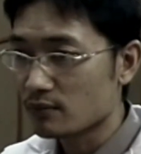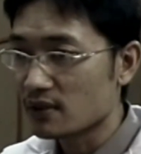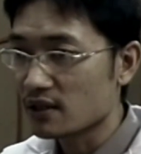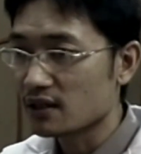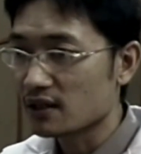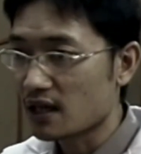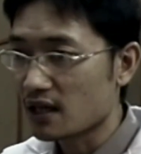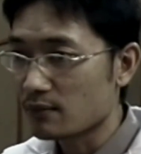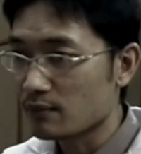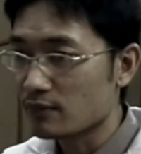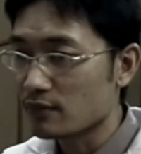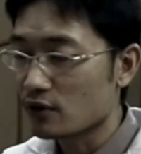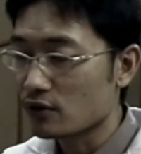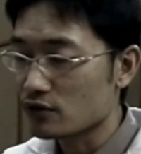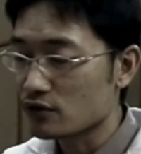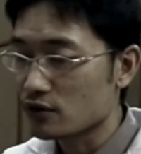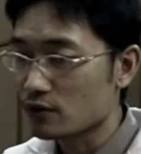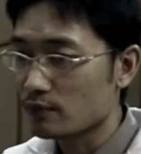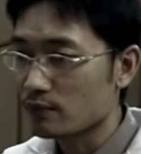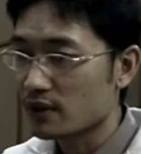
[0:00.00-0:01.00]
can also
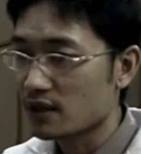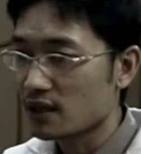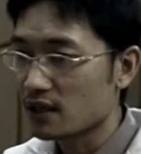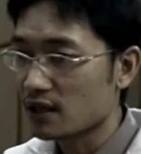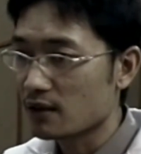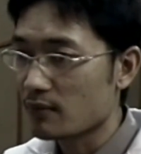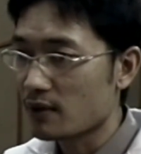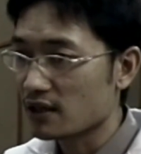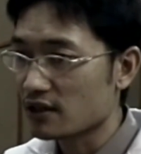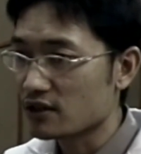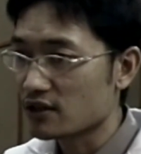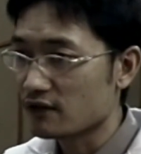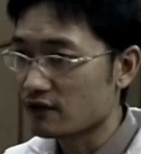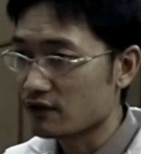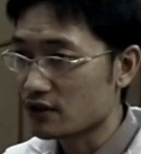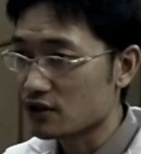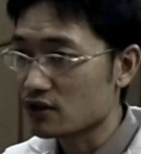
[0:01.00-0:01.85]
be among the differential